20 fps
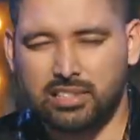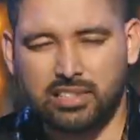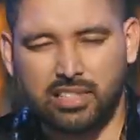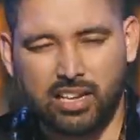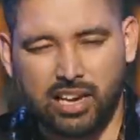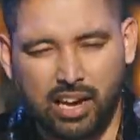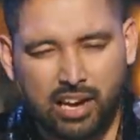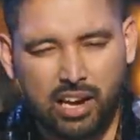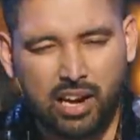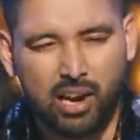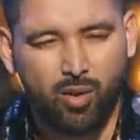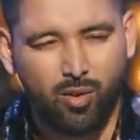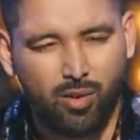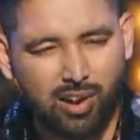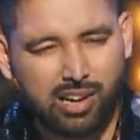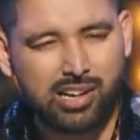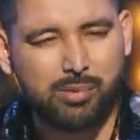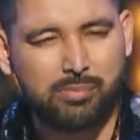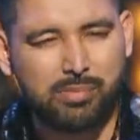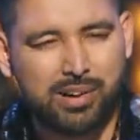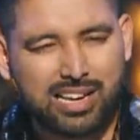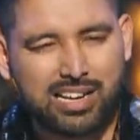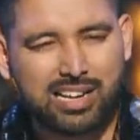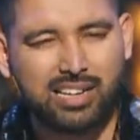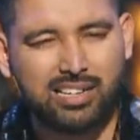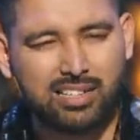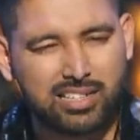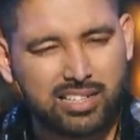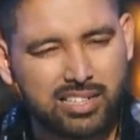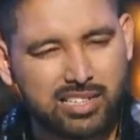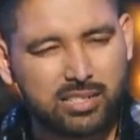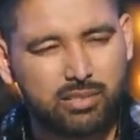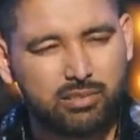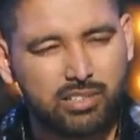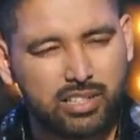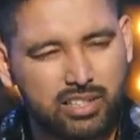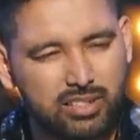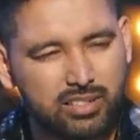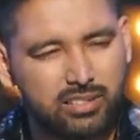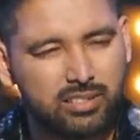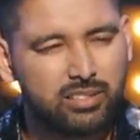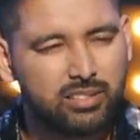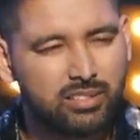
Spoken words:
say, what am I content with?